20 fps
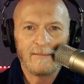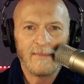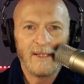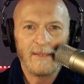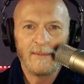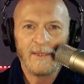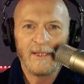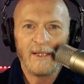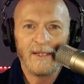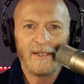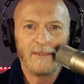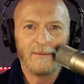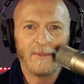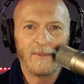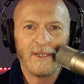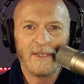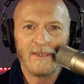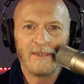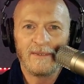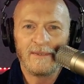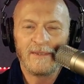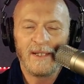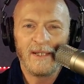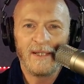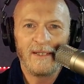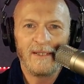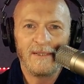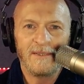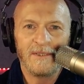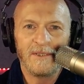maybe 81,
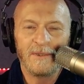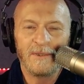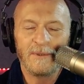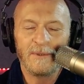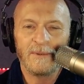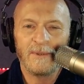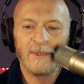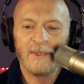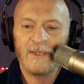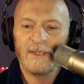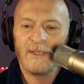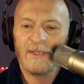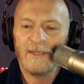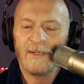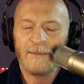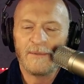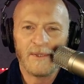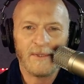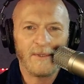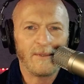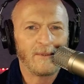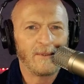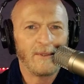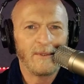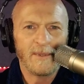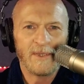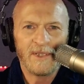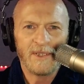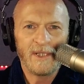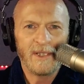82. It was in
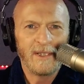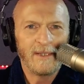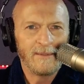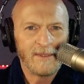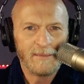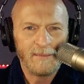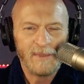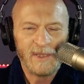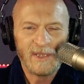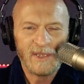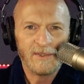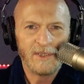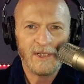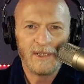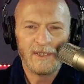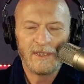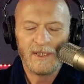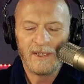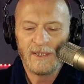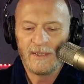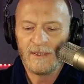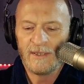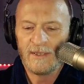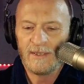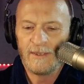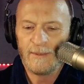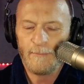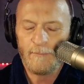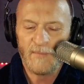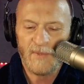Oklahoma City. It was a big shindig,
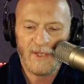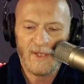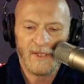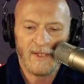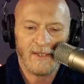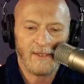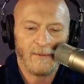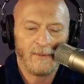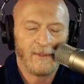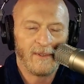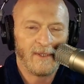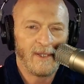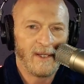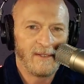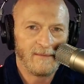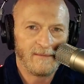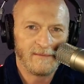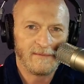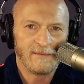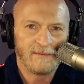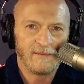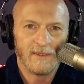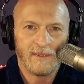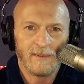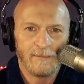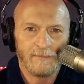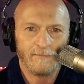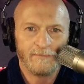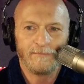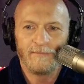and there were a lot of,
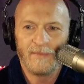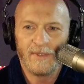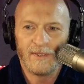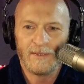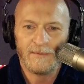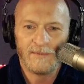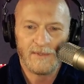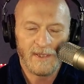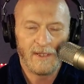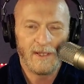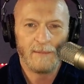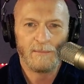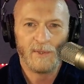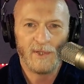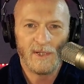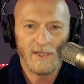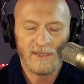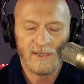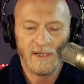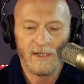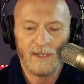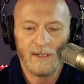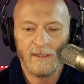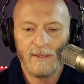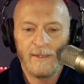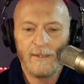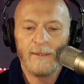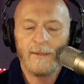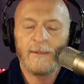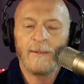celebrities there.
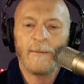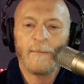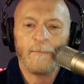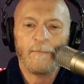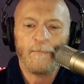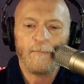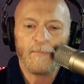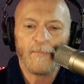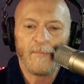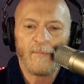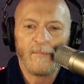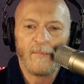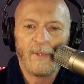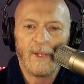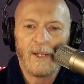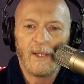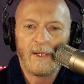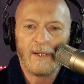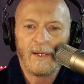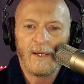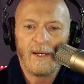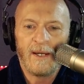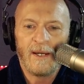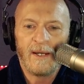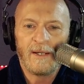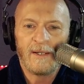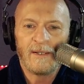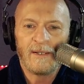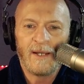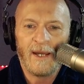But
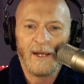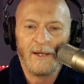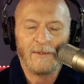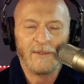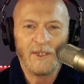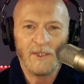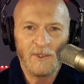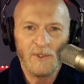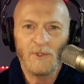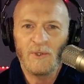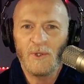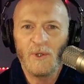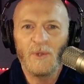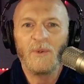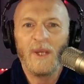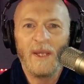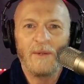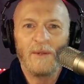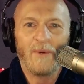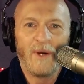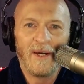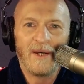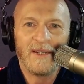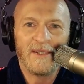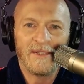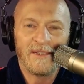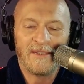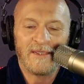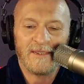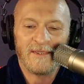I only knew who he
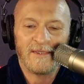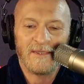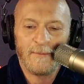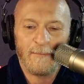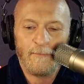was